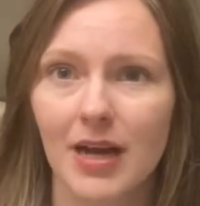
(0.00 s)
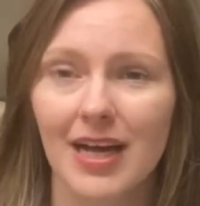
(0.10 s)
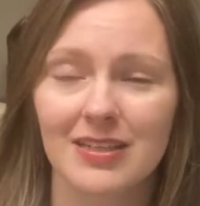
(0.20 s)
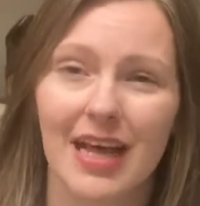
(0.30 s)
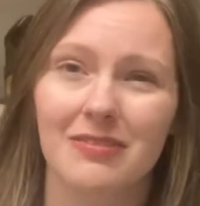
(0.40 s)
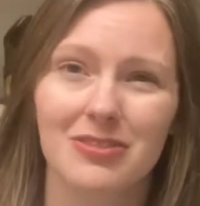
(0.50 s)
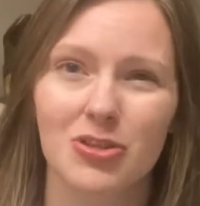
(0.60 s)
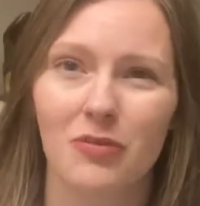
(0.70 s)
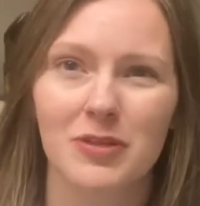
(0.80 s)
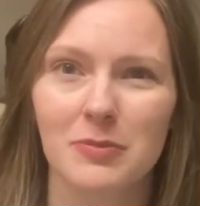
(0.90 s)
add that
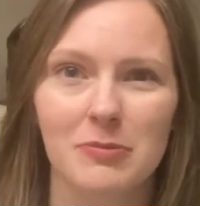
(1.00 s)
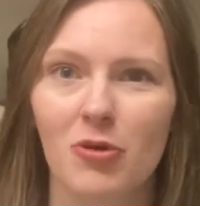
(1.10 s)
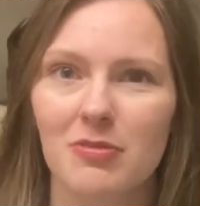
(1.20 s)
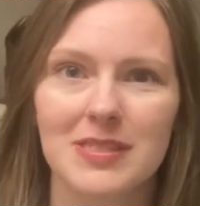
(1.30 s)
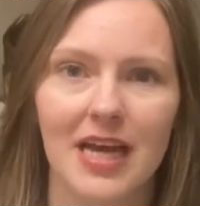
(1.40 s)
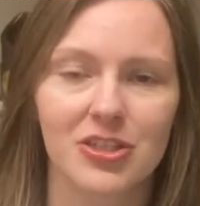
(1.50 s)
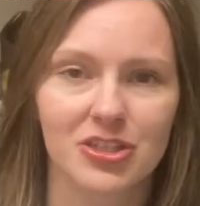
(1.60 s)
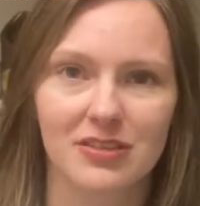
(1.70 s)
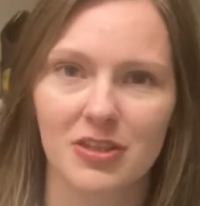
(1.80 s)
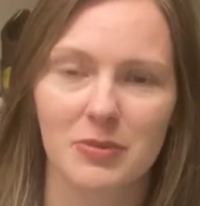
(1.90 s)
sort of a little bit more of
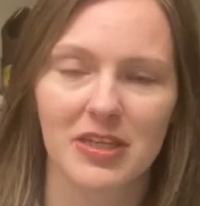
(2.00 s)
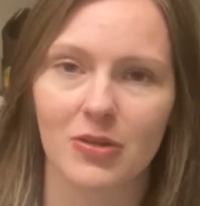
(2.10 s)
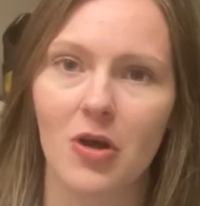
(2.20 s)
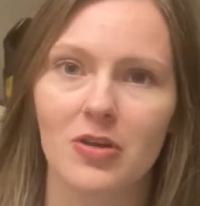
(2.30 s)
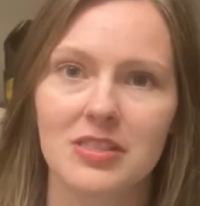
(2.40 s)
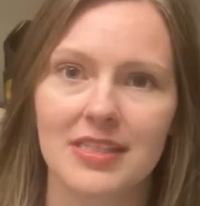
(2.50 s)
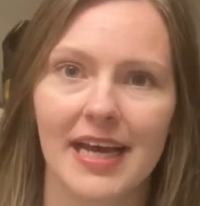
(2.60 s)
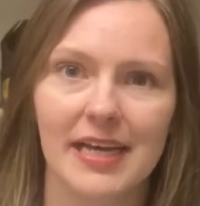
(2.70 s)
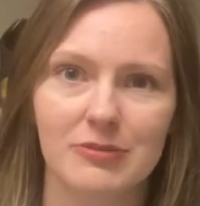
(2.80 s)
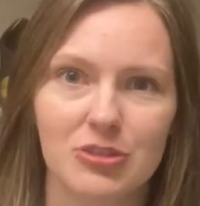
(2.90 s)
protection, a little bit of gloss,
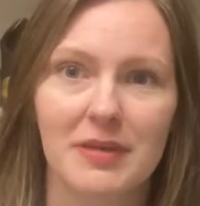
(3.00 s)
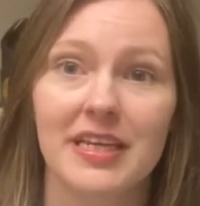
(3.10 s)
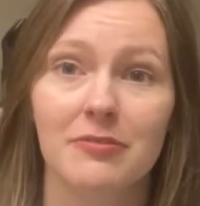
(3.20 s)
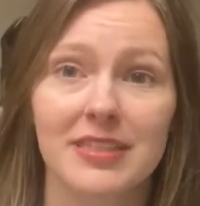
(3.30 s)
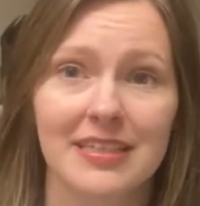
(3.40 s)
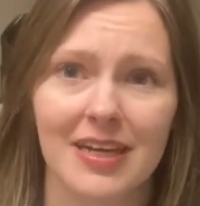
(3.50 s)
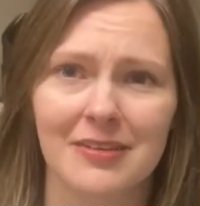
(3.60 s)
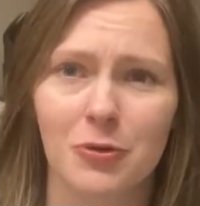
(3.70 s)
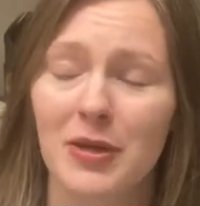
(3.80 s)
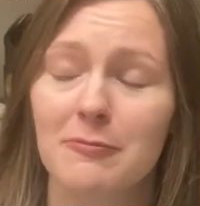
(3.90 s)
and just make it a really kind
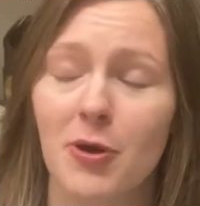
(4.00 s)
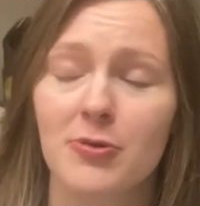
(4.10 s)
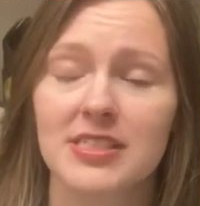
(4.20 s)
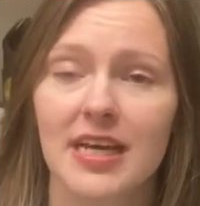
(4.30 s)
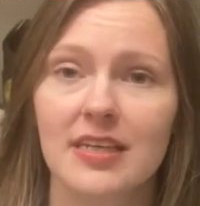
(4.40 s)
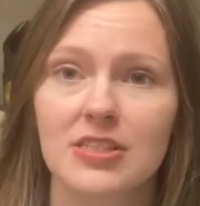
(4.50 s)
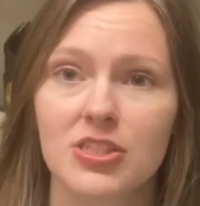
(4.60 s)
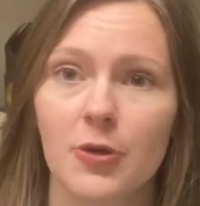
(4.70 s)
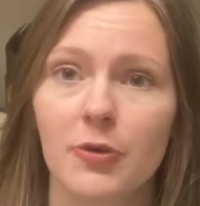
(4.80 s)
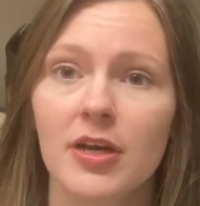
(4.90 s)
of quick process.
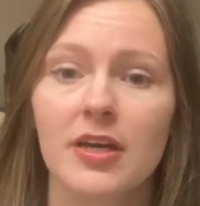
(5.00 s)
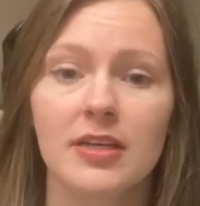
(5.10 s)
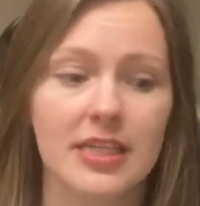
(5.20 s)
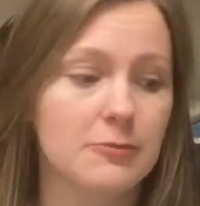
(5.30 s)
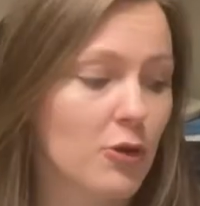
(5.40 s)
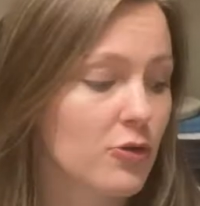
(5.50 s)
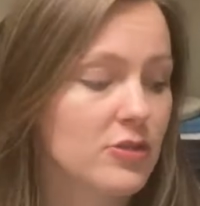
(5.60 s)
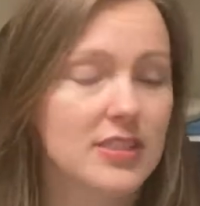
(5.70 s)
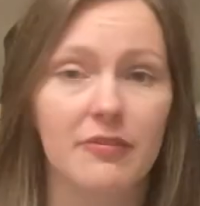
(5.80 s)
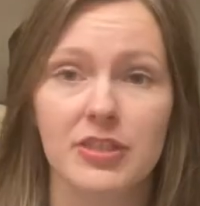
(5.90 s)
So this
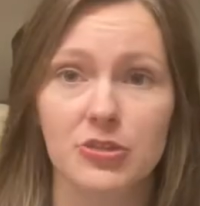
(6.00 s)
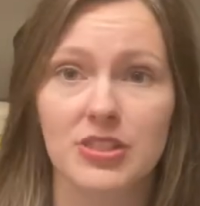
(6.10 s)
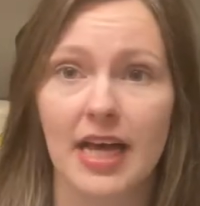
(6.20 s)
product definitely does